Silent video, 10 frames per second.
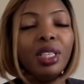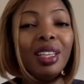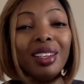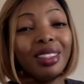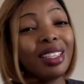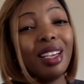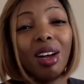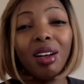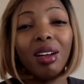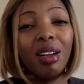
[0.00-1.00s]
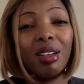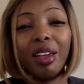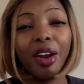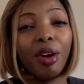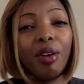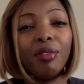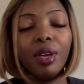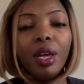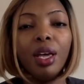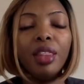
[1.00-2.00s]
They're gonna take care of.
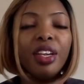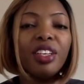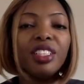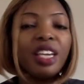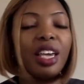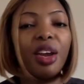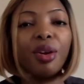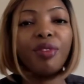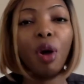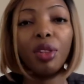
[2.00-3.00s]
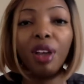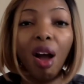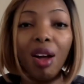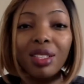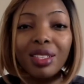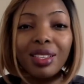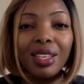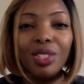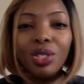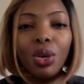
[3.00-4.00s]
They're gonna take care of all the costs.
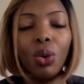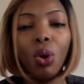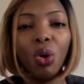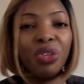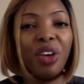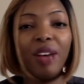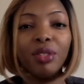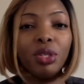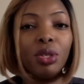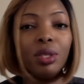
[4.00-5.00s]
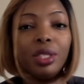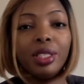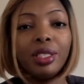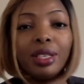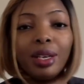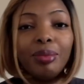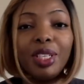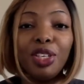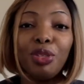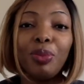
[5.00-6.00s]
So all you have to do is just
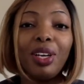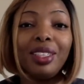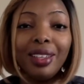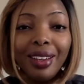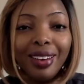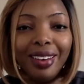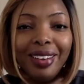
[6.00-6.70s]
take your body there,